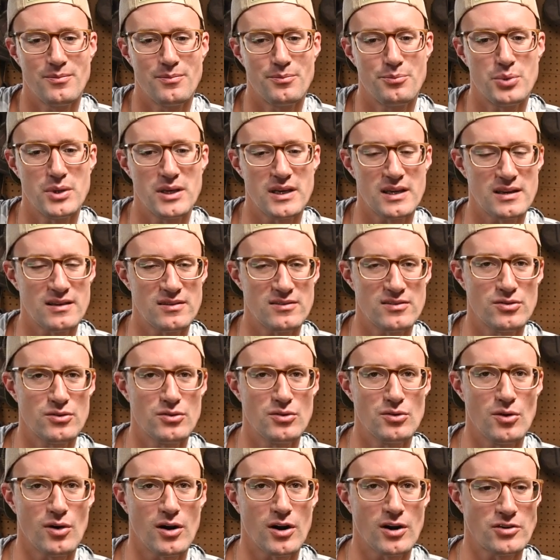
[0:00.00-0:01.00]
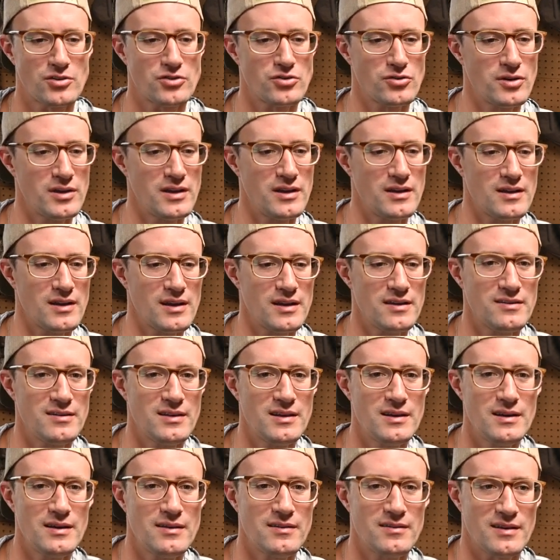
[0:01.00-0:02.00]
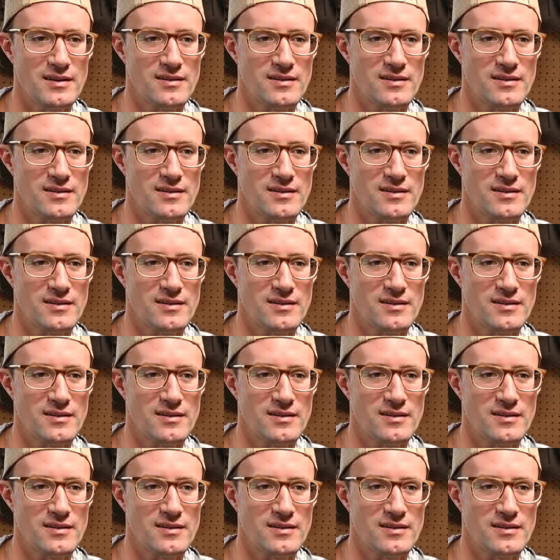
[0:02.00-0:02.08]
big into archery as he is.